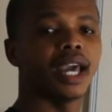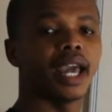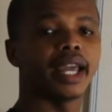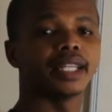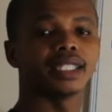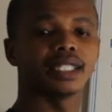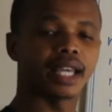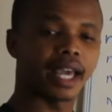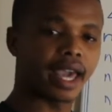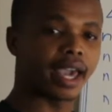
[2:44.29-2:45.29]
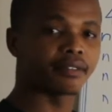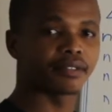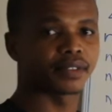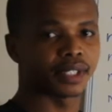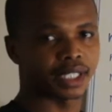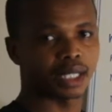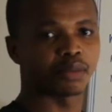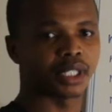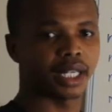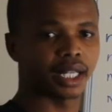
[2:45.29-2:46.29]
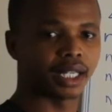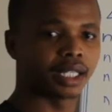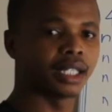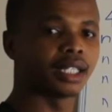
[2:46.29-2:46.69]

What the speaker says: and the f subshell